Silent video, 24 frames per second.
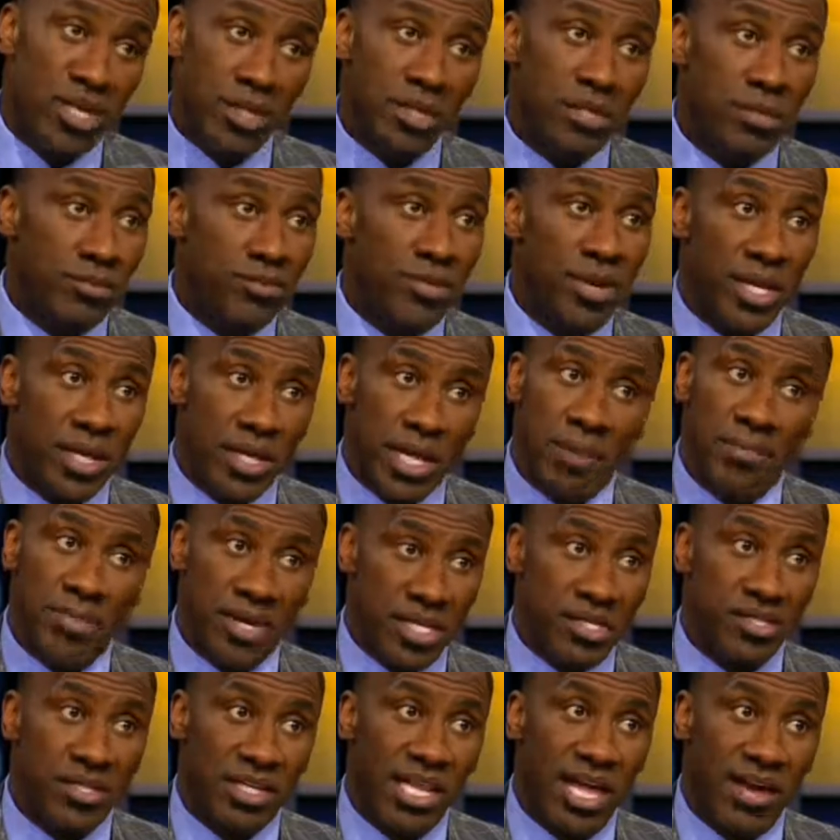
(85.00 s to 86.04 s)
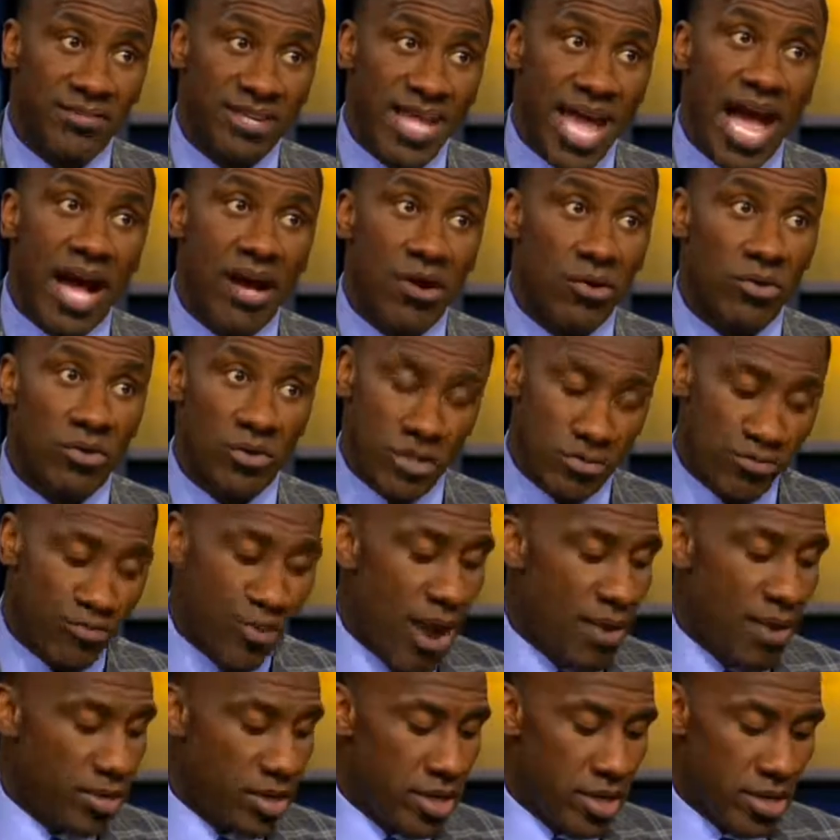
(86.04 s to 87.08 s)
He's he's the left tackle. He's
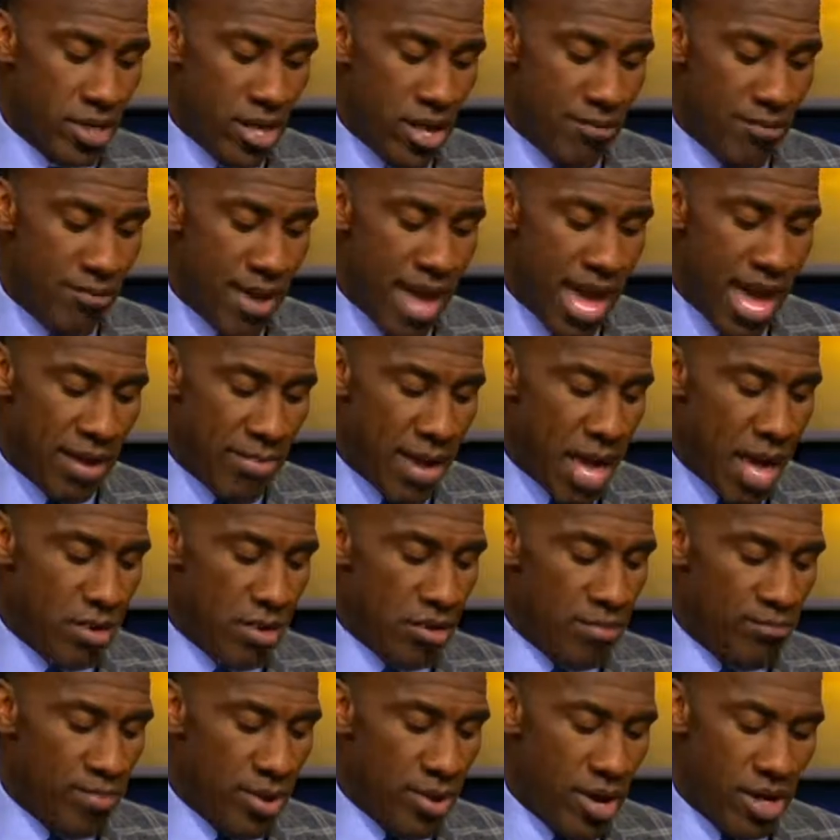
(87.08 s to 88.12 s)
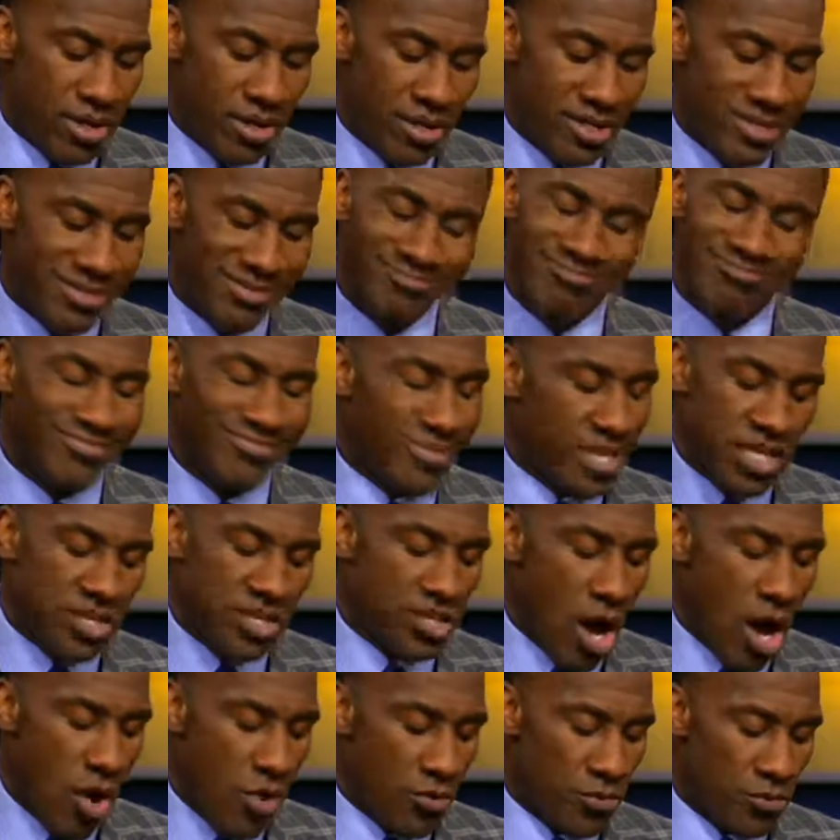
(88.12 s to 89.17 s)
probably going to come back. Malcolm Butler,
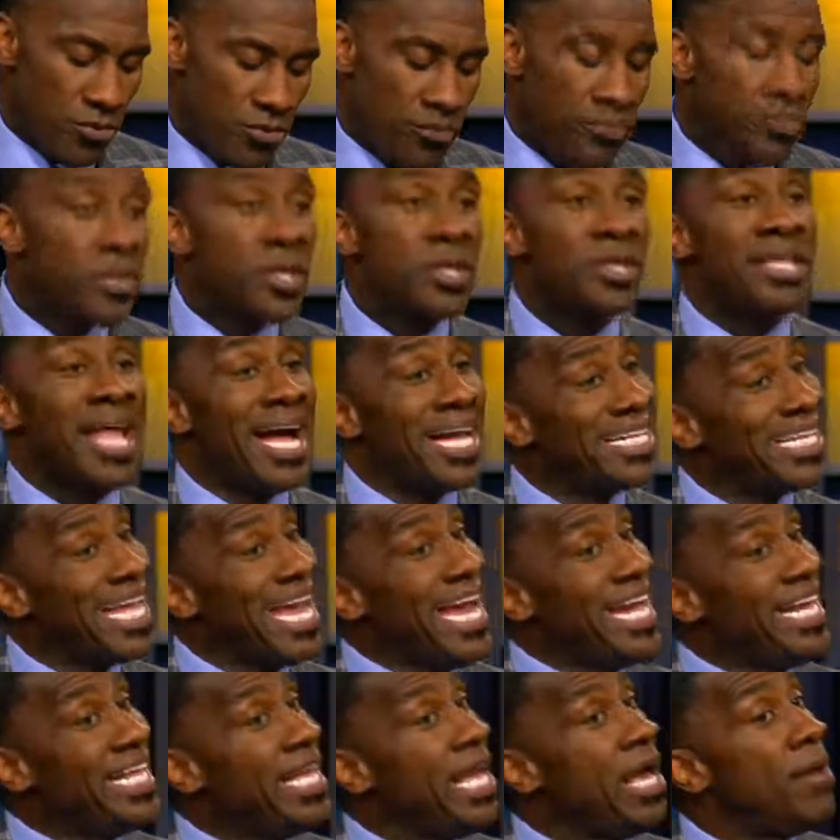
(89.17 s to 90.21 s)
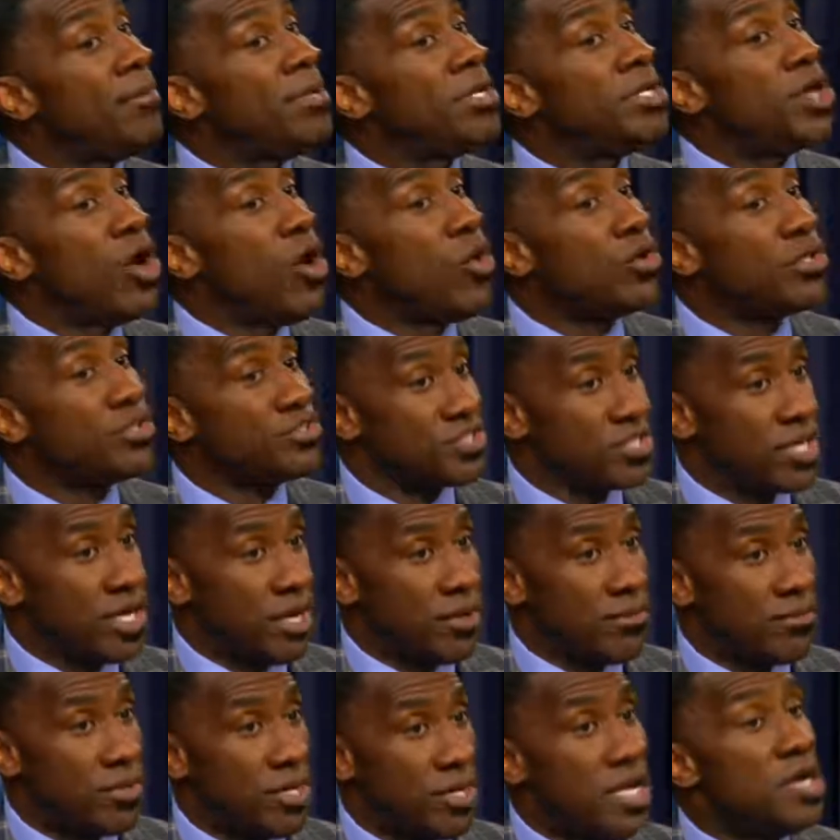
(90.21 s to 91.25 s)
he's gone. Now, Danny Amendola,
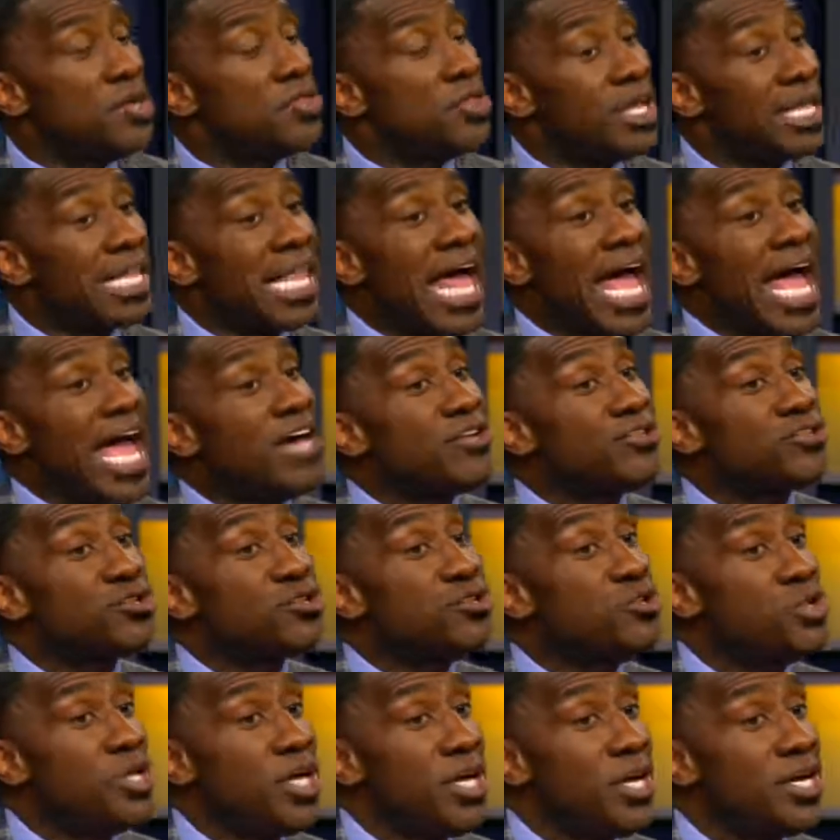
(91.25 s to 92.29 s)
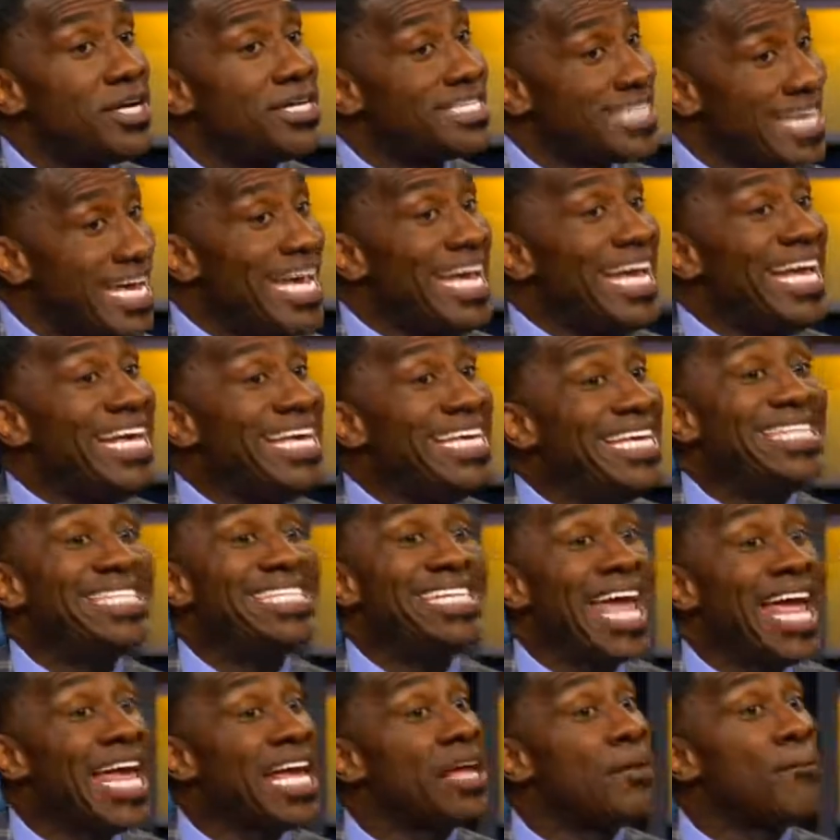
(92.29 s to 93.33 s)
Skip, the last 2 years,
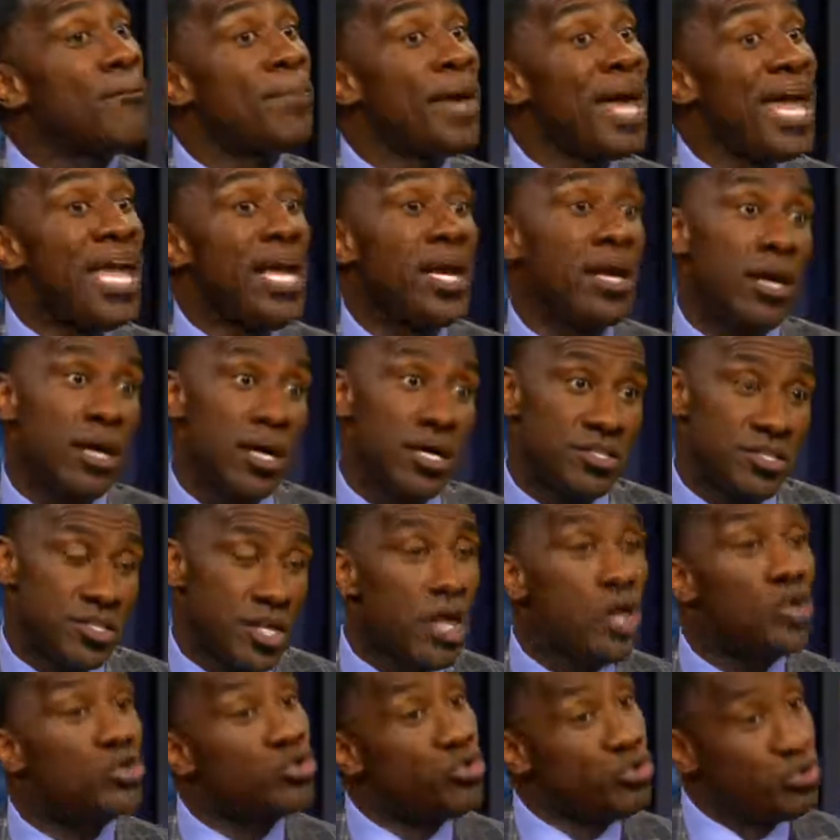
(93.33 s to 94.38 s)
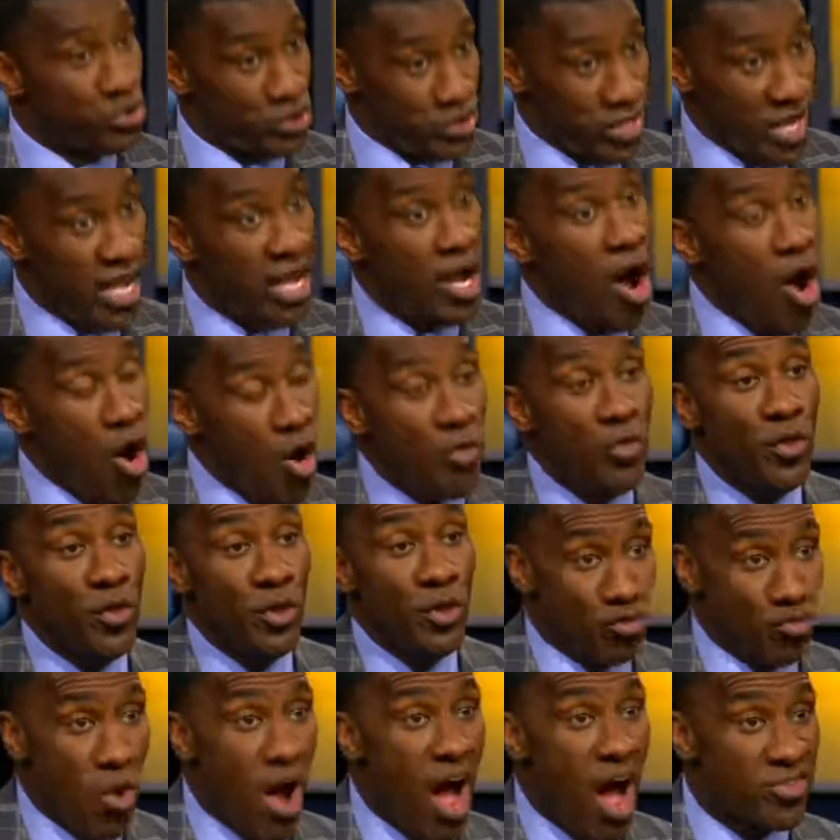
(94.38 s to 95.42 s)
he's taken pay cuts to stay on
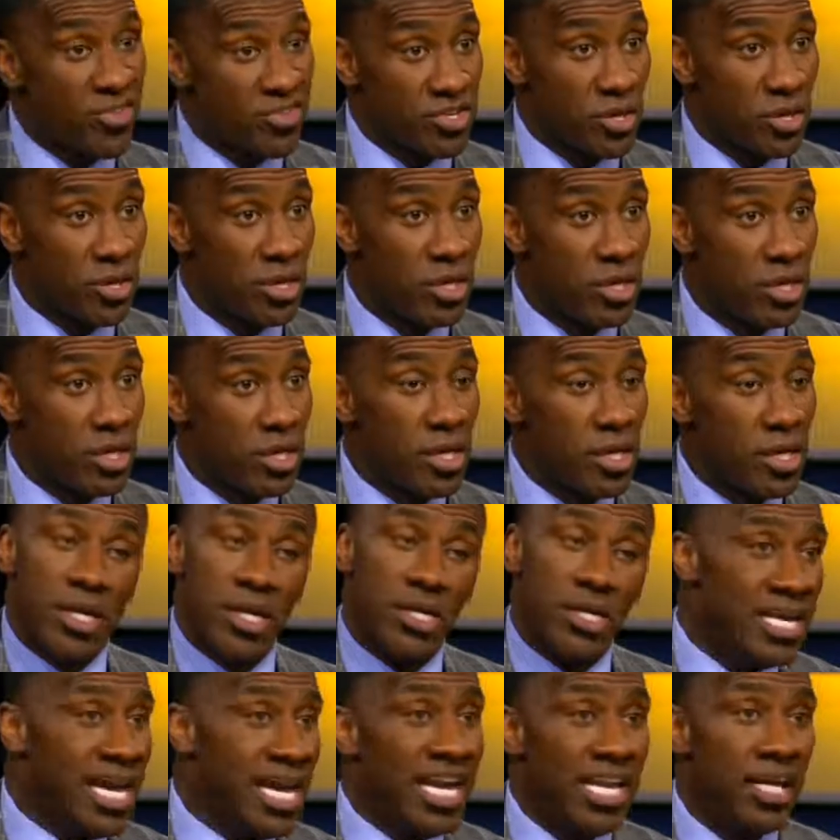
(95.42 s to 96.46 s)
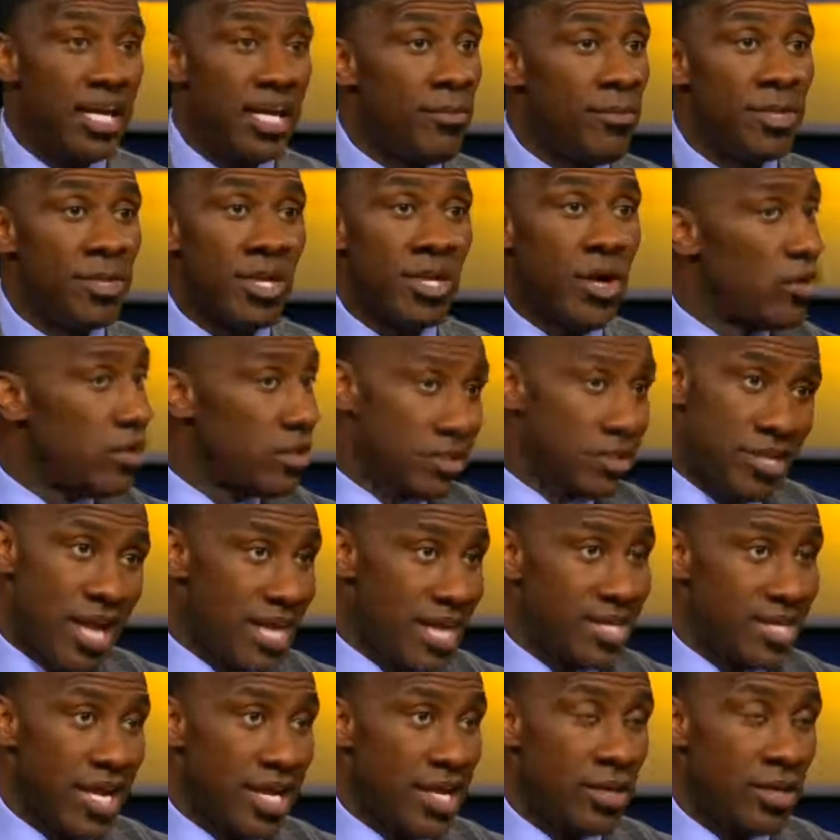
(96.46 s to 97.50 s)
this roster. Danny Amendola is
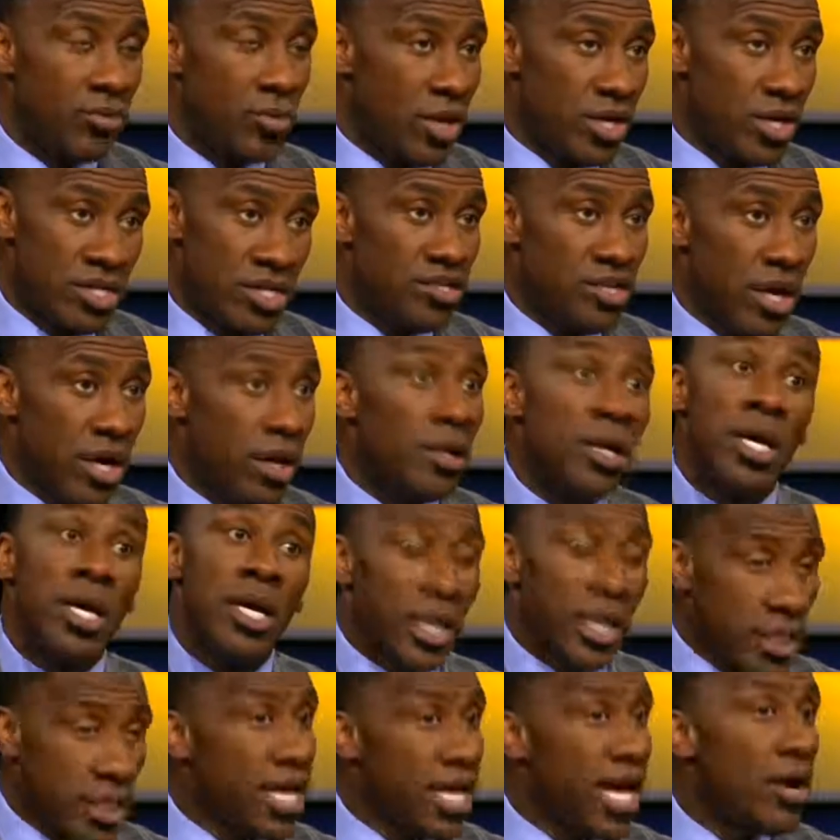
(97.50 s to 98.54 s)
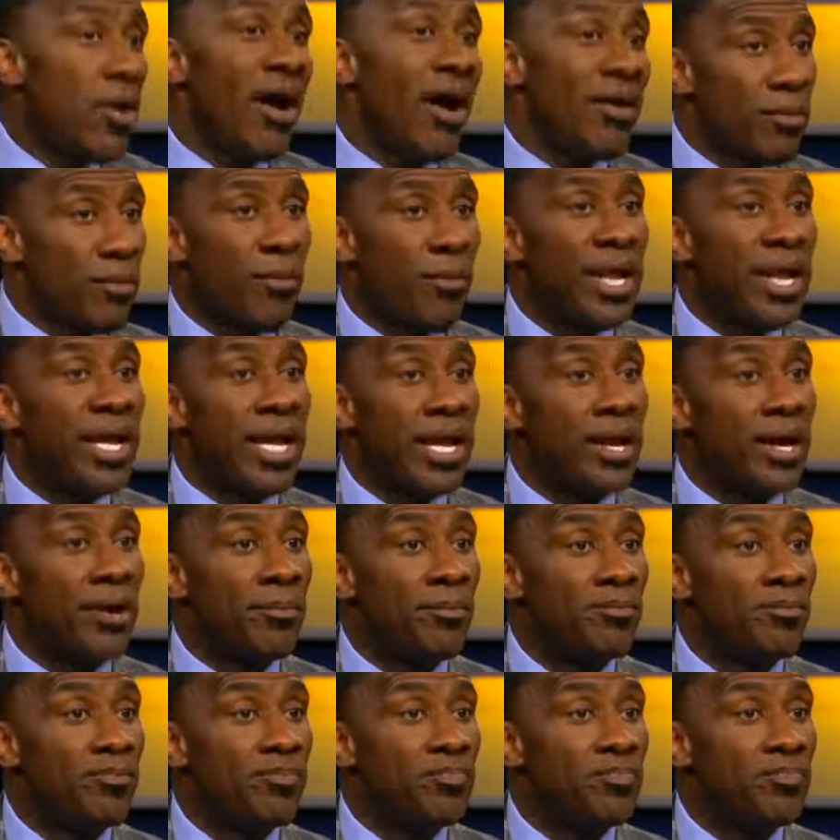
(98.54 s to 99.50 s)
not taking, they're going to have to pay him.